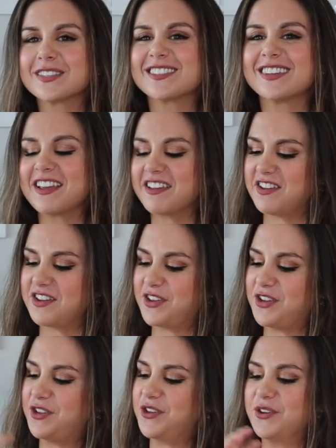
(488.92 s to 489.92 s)
stinking
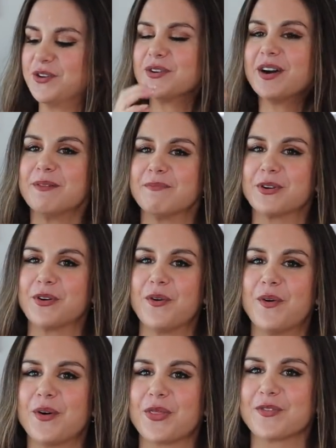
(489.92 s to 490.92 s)
cute. I'm putting
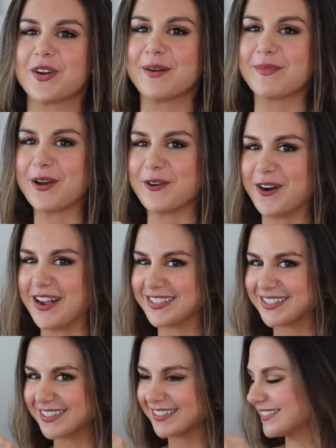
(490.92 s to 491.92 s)
all three on my
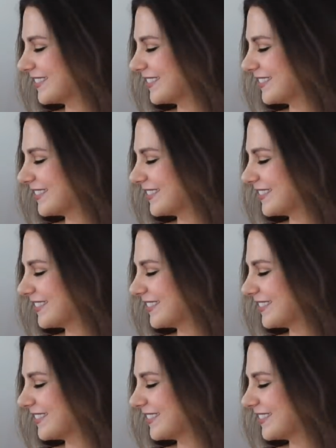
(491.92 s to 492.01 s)
wrist.